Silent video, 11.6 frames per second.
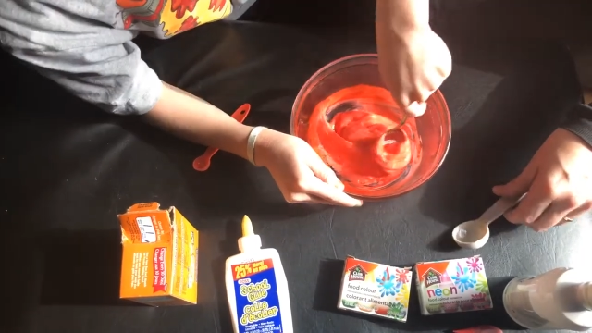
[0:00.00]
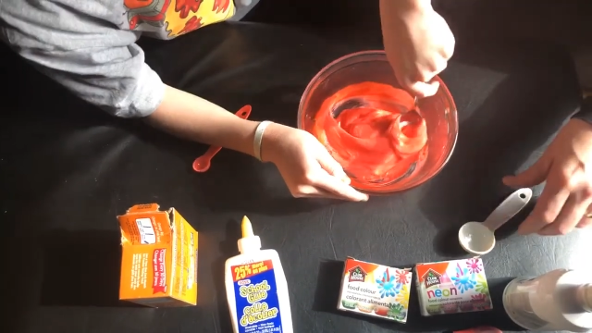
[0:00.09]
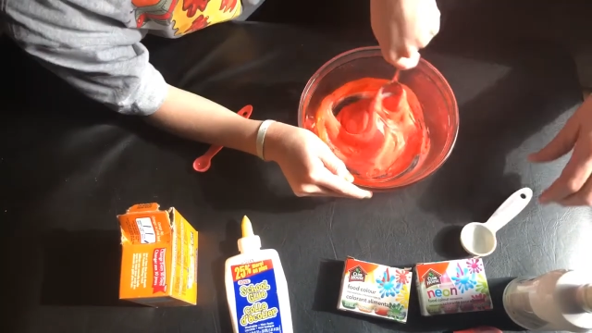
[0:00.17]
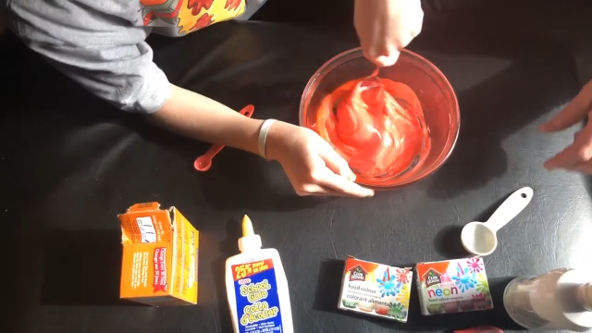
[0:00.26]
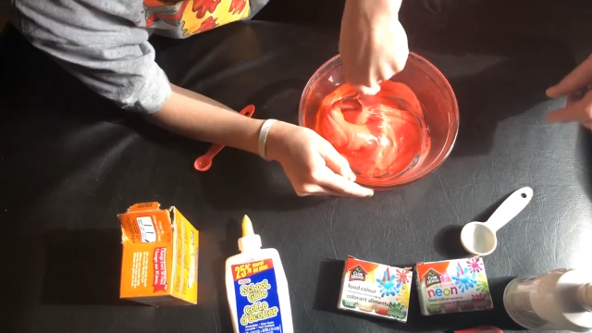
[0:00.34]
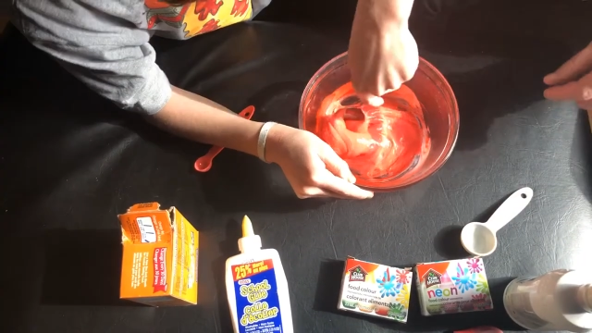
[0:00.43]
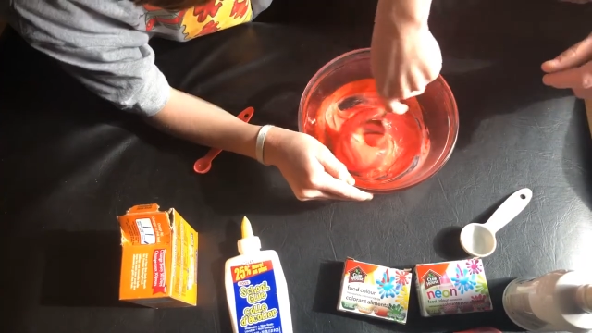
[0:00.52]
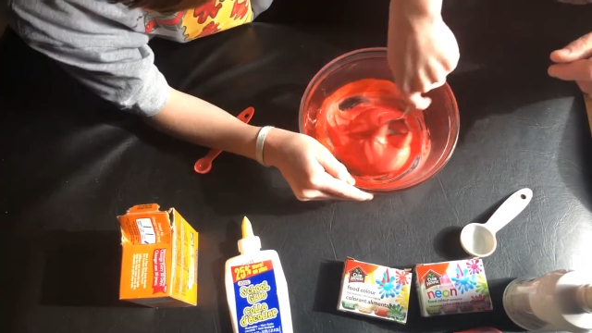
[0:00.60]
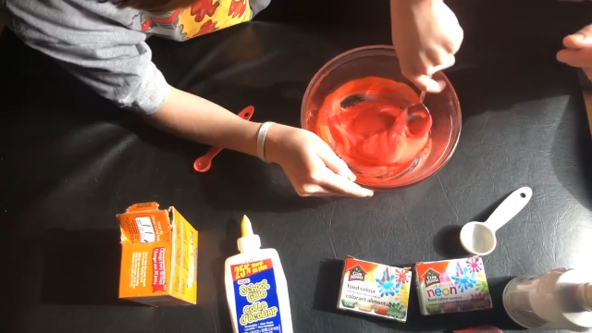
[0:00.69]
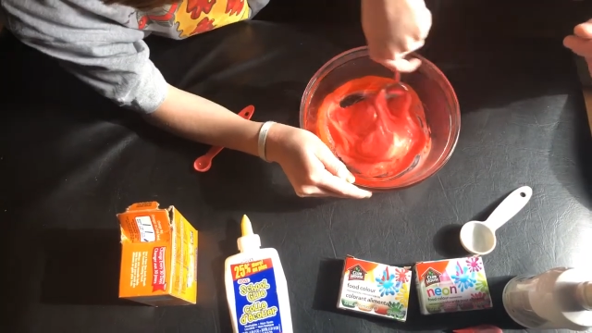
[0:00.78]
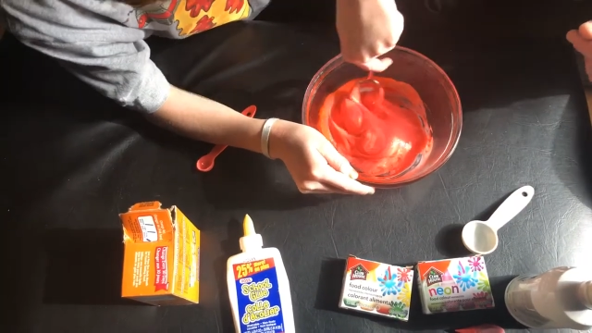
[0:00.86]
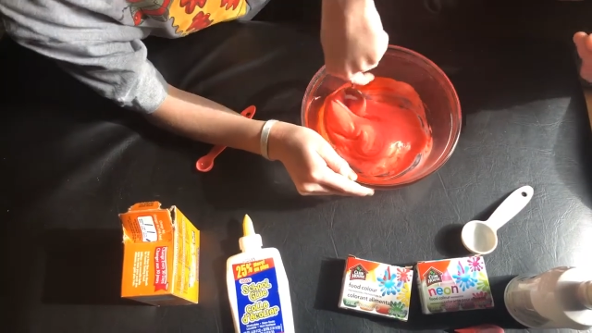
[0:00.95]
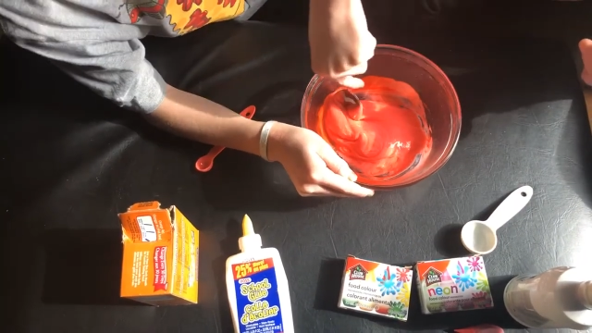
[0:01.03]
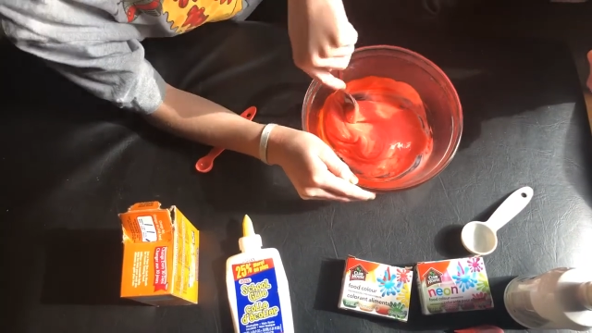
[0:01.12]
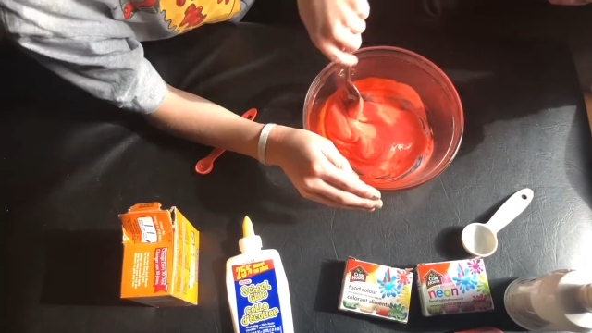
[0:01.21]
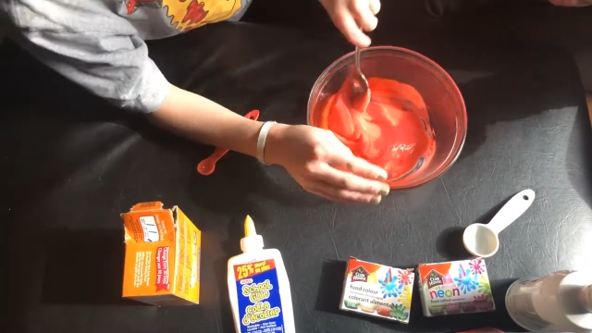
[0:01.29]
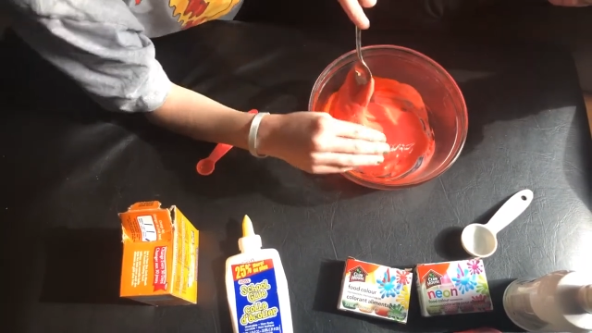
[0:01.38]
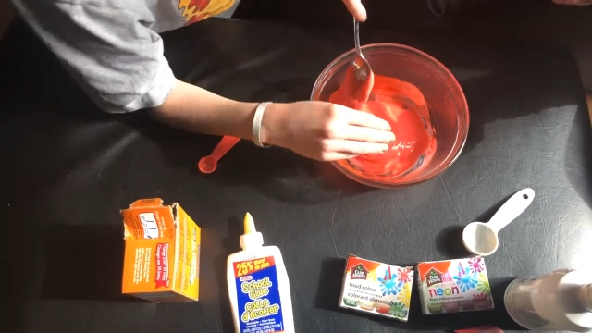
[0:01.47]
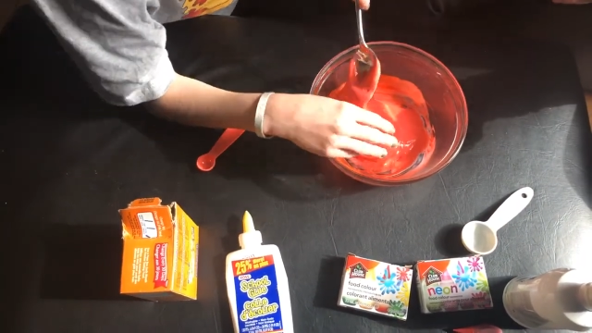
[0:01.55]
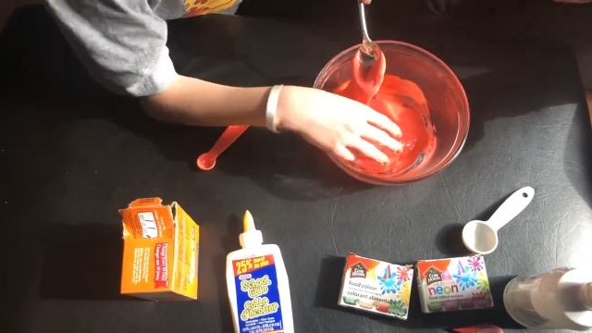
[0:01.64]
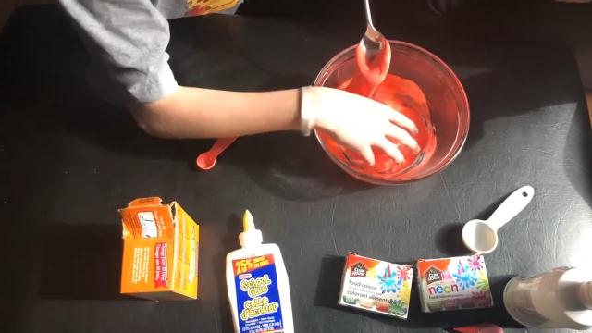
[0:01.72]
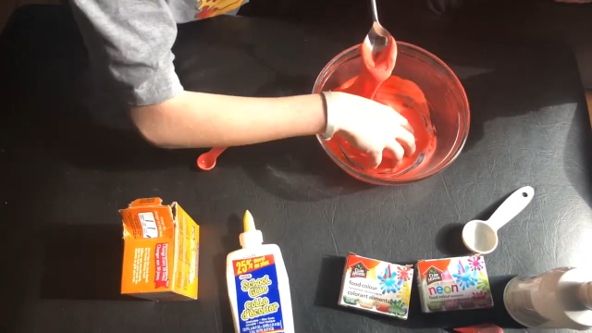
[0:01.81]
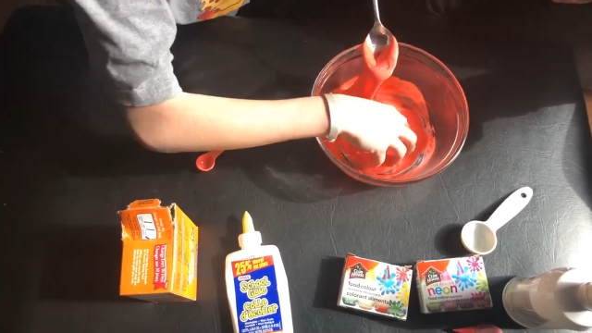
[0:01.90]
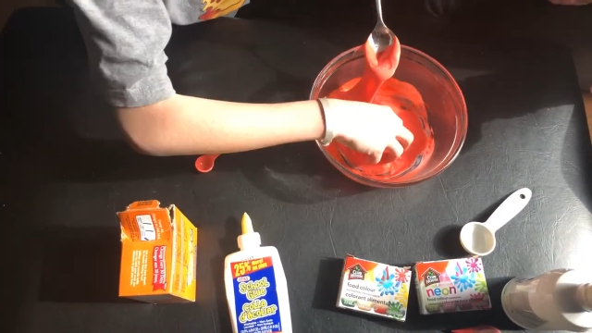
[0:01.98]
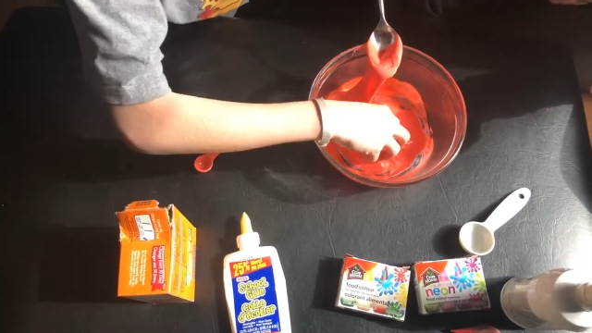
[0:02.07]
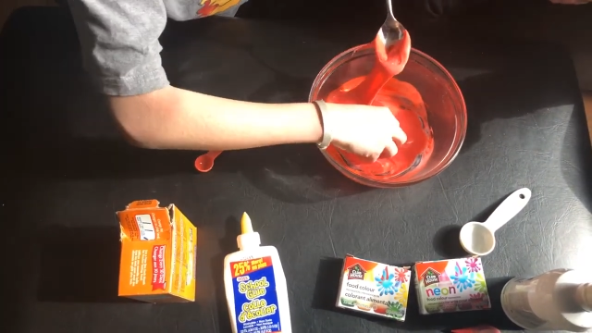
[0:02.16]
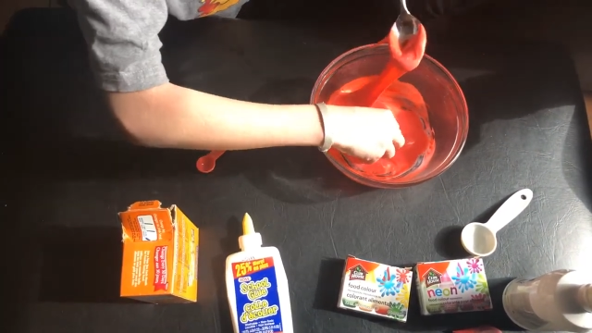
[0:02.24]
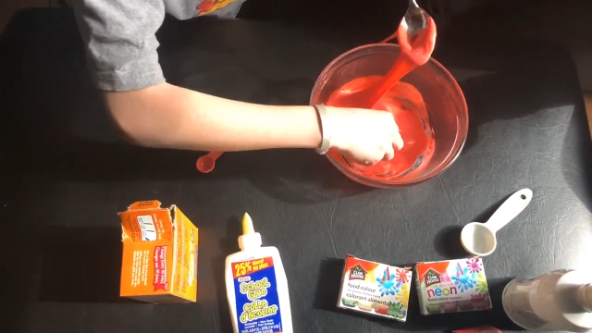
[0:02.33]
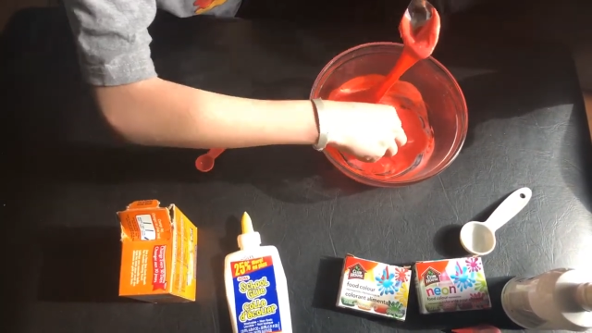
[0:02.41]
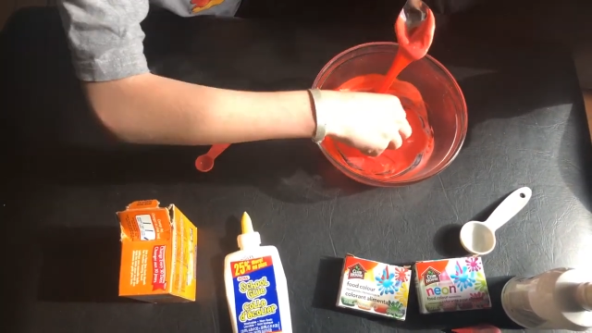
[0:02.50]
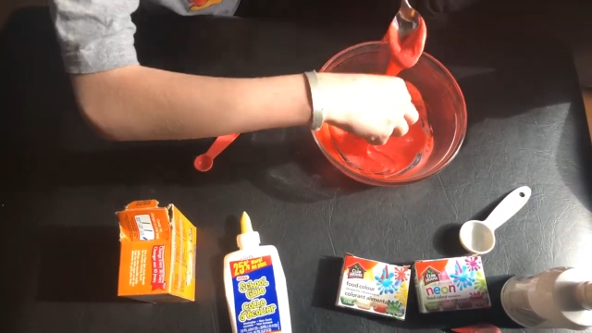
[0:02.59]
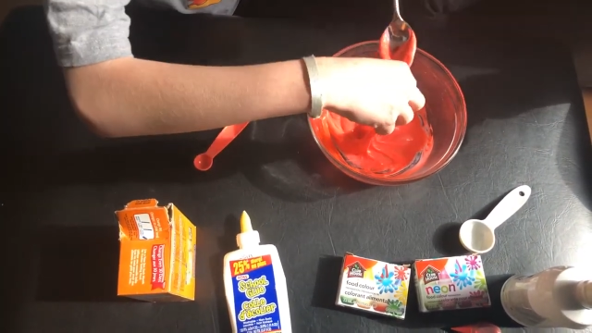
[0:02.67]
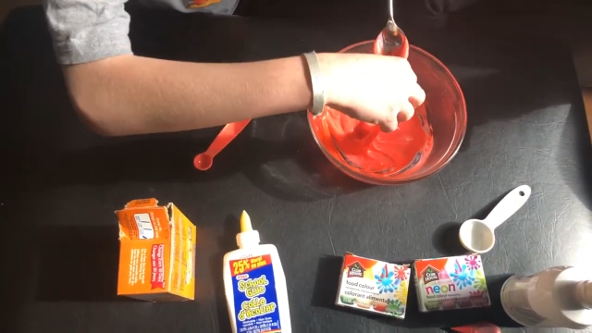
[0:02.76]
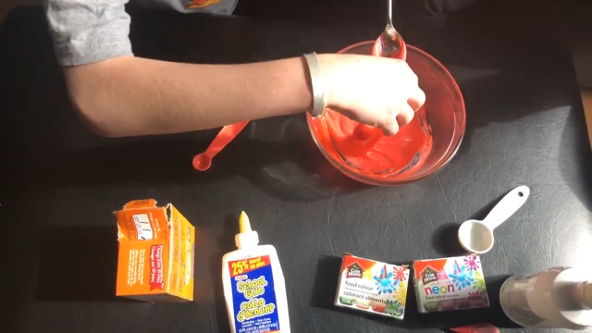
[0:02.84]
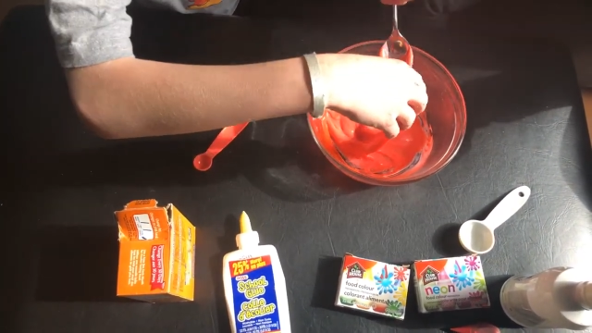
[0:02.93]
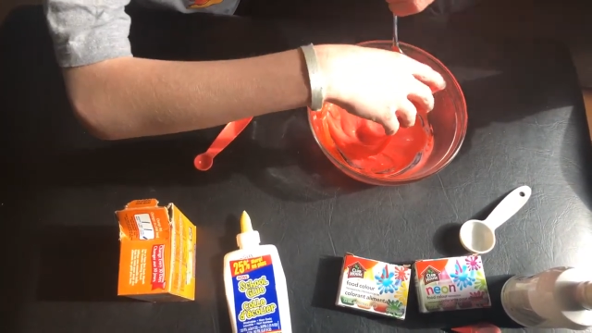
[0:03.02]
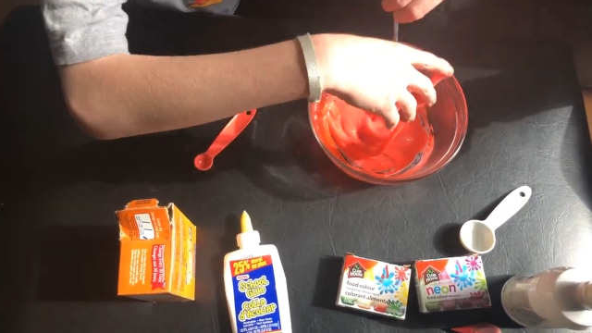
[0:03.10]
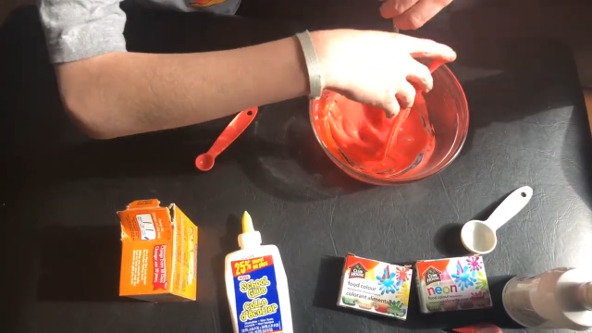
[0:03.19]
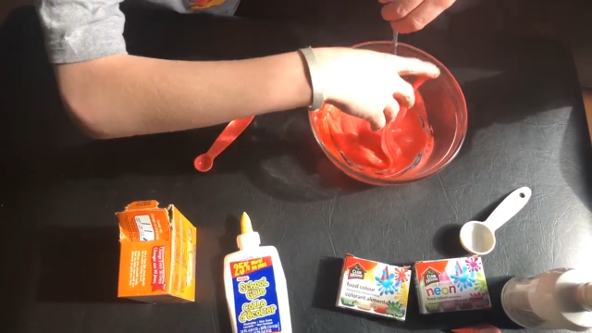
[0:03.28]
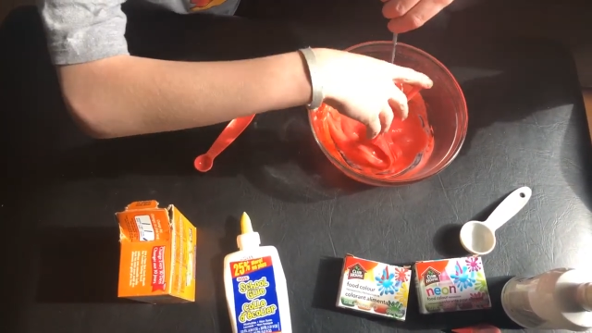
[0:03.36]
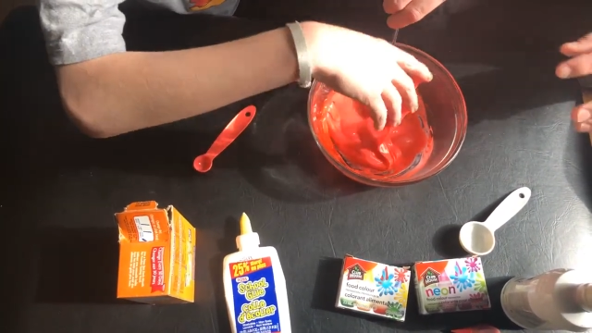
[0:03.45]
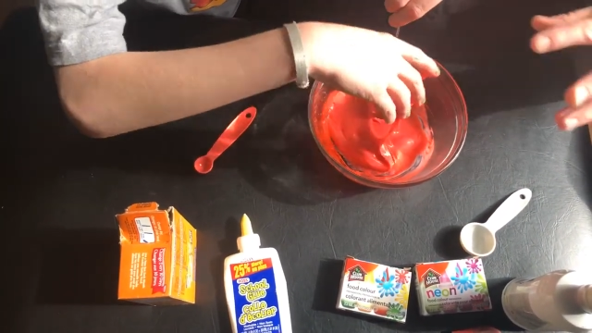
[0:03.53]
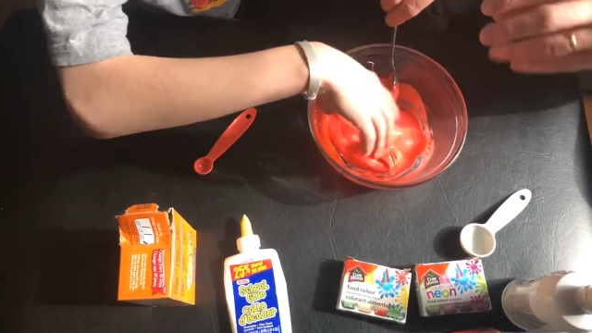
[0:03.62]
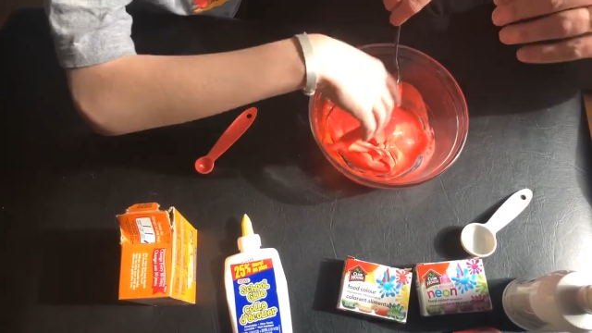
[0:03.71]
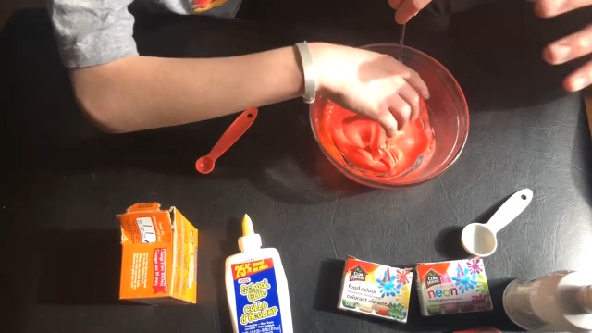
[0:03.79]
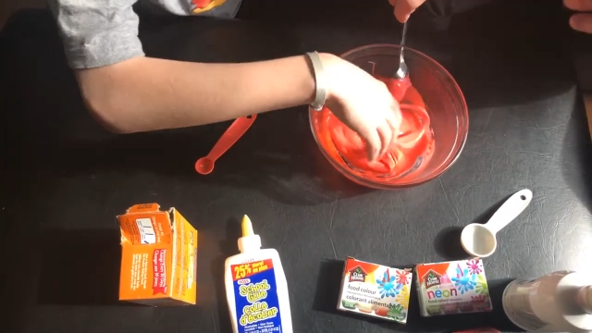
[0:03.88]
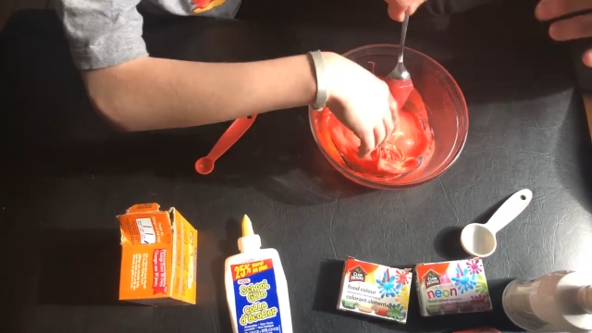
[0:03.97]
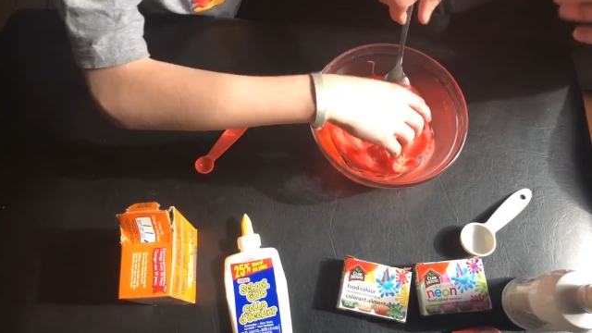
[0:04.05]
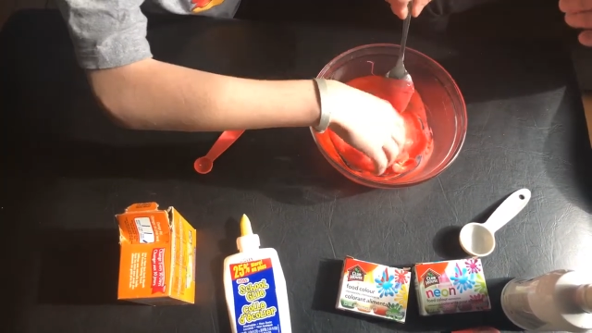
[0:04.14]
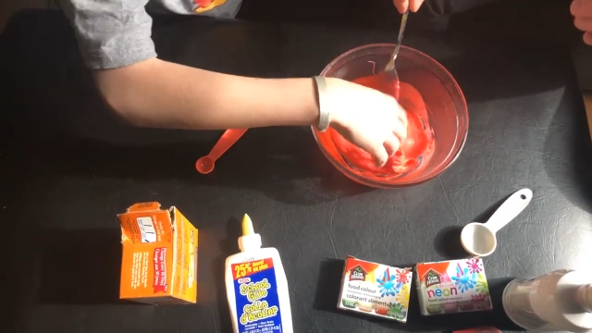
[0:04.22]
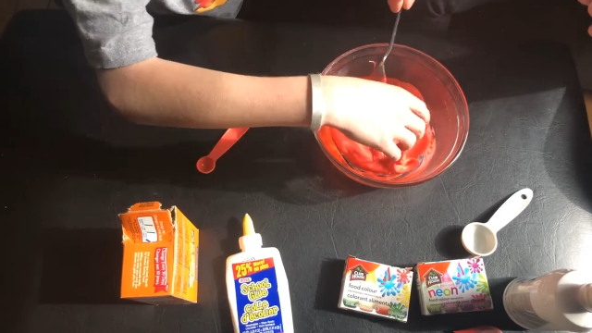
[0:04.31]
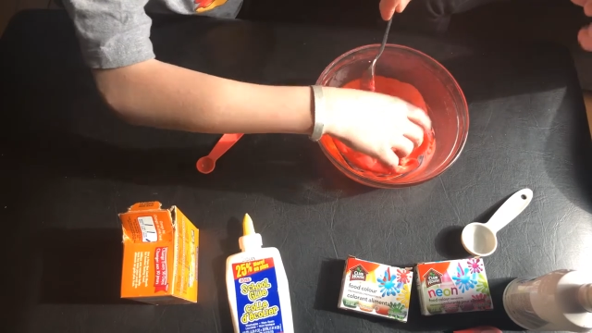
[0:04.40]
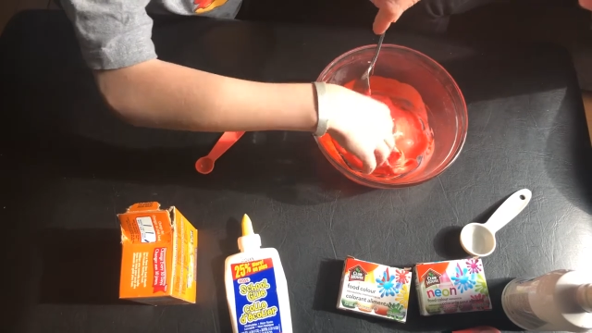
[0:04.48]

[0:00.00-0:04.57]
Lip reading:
Nobody's mouth can be seen.